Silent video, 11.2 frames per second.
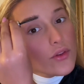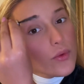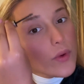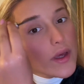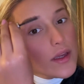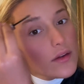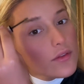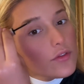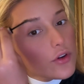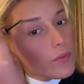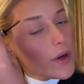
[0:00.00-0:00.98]
the way
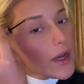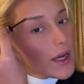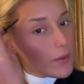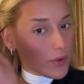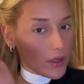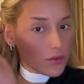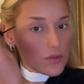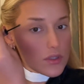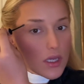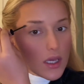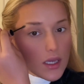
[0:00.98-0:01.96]
for my eyebrows
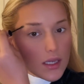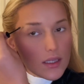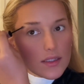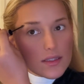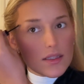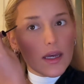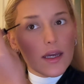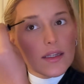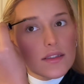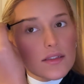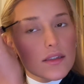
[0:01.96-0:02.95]
is
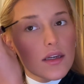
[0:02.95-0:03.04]
that